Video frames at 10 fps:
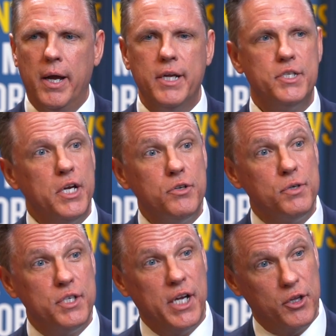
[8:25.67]
It's
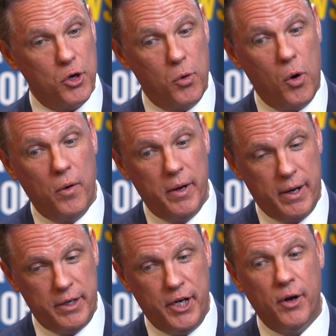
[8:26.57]
interesting, though,
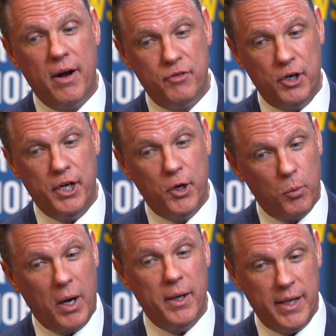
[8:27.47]
year after year
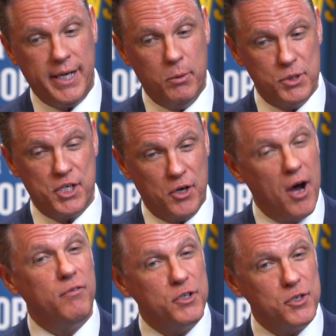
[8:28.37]
while he was in
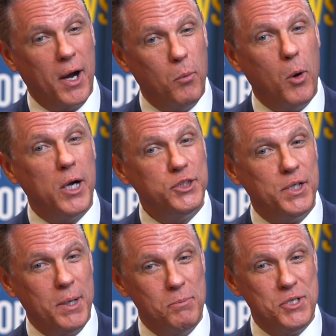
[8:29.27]
office, I
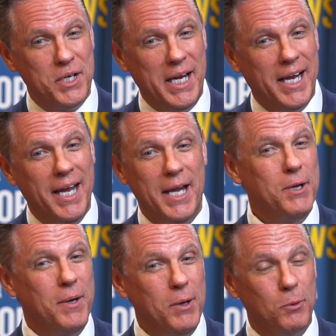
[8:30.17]
watched him see
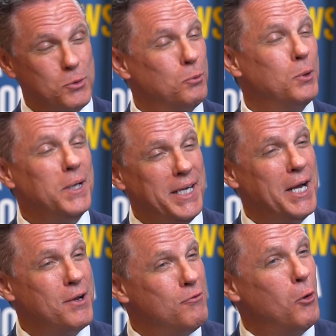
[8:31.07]
it was really
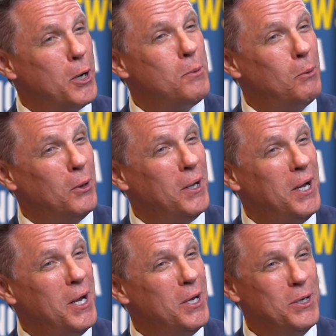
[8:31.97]
unavoidable.
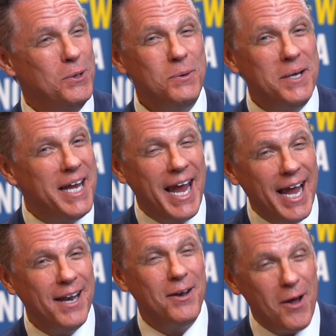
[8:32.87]
You
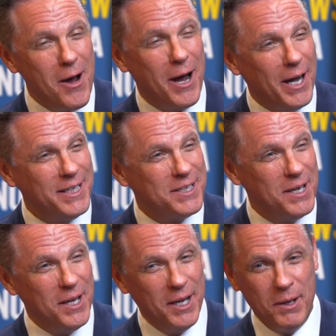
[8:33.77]
cannot,
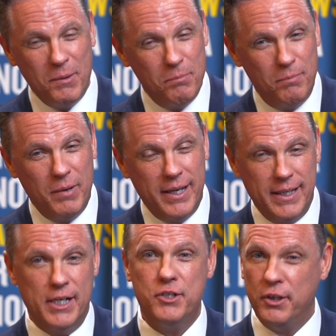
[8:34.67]

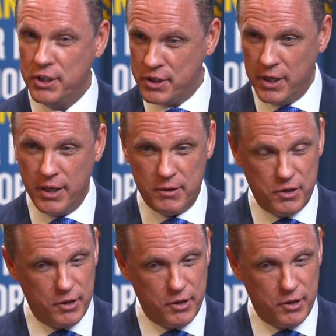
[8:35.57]
unless you're just gonna,